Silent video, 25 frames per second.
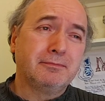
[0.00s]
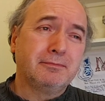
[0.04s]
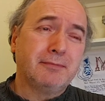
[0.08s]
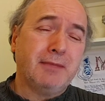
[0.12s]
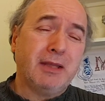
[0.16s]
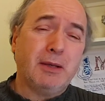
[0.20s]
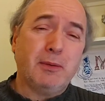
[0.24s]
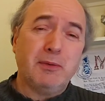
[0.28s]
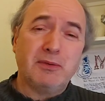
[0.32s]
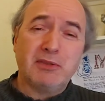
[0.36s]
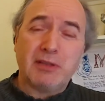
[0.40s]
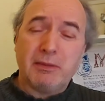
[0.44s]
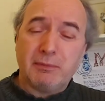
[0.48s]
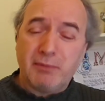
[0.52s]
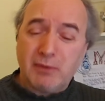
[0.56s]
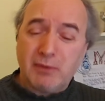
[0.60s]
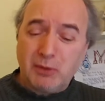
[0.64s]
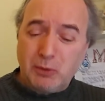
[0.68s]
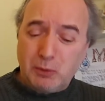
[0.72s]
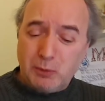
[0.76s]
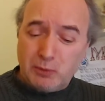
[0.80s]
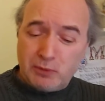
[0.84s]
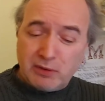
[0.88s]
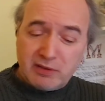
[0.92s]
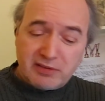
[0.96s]
That was something
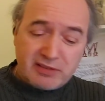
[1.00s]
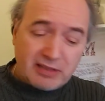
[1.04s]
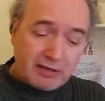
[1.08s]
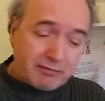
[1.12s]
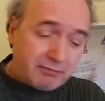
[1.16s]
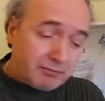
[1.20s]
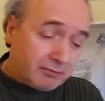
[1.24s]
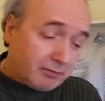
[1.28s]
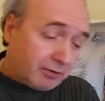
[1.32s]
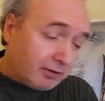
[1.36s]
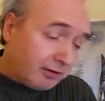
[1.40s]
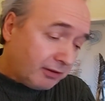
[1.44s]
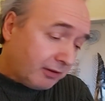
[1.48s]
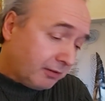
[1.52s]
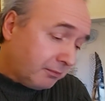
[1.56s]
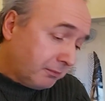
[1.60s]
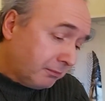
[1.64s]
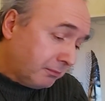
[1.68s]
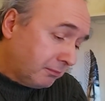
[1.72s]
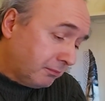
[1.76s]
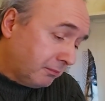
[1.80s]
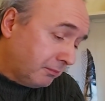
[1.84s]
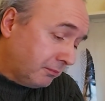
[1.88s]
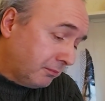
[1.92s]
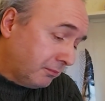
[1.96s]
called The Seventh,
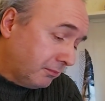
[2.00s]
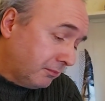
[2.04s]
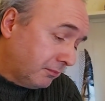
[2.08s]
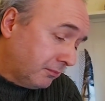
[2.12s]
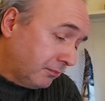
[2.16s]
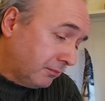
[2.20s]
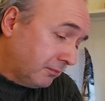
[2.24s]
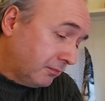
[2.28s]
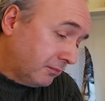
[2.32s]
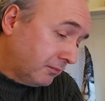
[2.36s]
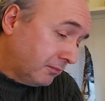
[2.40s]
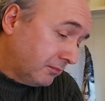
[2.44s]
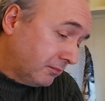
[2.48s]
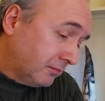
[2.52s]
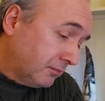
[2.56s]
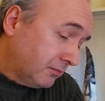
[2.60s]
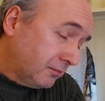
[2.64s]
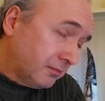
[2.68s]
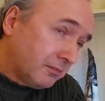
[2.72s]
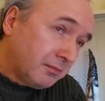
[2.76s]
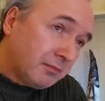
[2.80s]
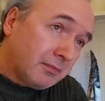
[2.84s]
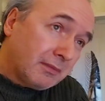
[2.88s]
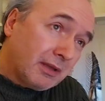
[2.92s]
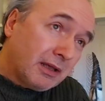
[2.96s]

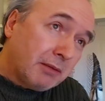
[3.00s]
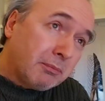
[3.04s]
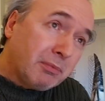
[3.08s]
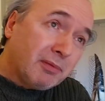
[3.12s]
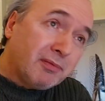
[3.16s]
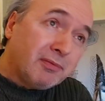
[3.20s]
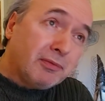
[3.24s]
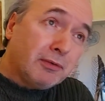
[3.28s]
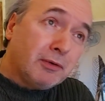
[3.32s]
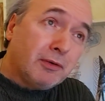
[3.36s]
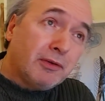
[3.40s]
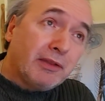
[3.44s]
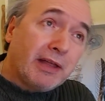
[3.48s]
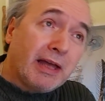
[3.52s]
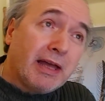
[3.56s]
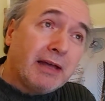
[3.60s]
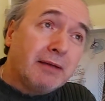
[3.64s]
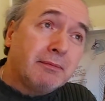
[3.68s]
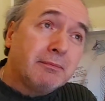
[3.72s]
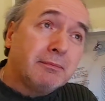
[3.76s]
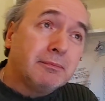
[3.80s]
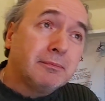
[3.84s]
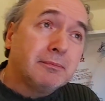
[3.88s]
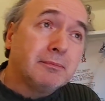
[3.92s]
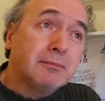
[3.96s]
and before that,
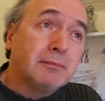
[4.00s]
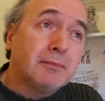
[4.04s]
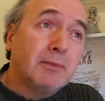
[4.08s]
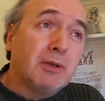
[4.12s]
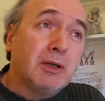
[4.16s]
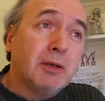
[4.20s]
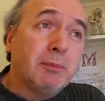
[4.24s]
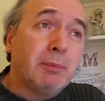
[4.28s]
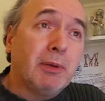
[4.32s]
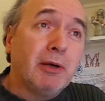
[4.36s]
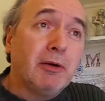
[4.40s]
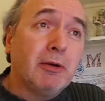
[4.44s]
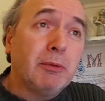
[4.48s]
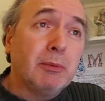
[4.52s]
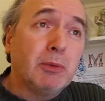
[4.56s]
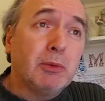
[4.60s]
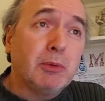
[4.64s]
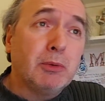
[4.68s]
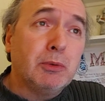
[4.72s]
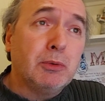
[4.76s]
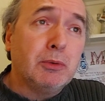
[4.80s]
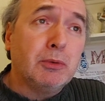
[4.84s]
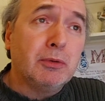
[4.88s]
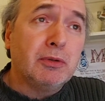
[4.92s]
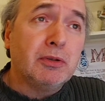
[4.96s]
a poem
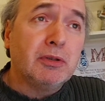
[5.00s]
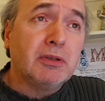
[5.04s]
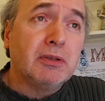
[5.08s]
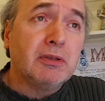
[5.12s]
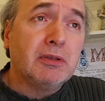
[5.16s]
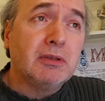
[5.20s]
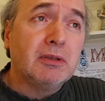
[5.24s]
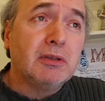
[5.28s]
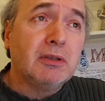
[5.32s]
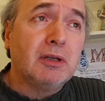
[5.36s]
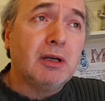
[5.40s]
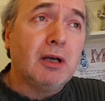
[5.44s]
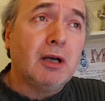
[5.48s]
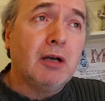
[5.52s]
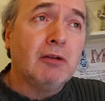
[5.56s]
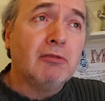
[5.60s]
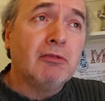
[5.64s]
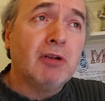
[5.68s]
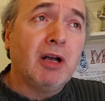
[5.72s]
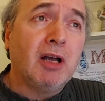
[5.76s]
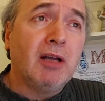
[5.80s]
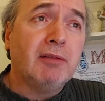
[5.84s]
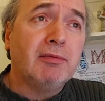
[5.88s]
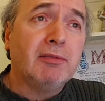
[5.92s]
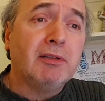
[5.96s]
called
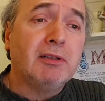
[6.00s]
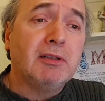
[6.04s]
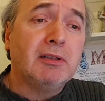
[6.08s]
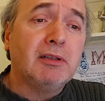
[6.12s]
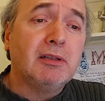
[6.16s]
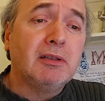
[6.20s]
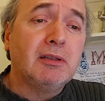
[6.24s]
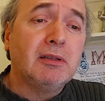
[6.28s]
Arrival.